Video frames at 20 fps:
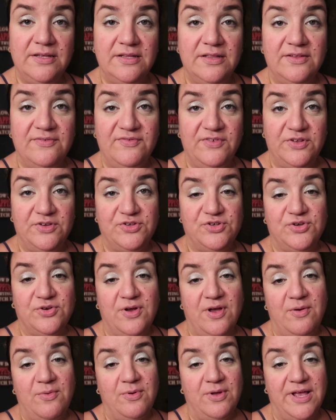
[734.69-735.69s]
in the future
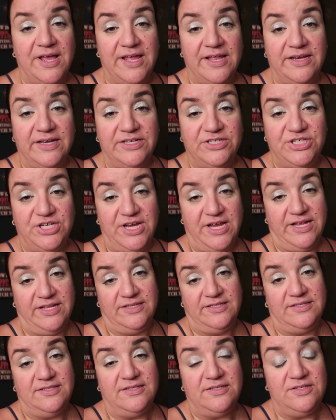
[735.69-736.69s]
I will get a
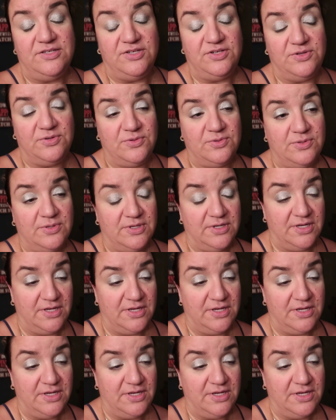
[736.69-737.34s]
chance to